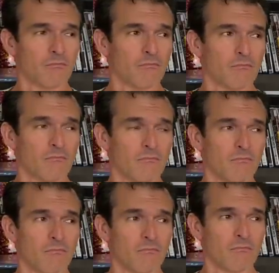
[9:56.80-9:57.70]

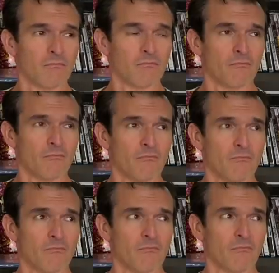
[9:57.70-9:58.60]

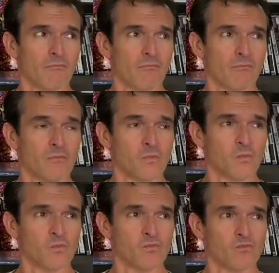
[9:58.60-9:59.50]

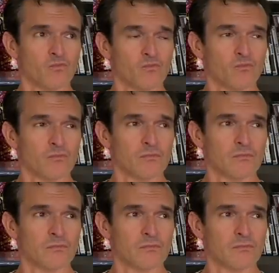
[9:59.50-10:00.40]

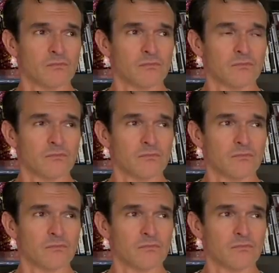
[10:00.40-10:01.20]
(not speaking)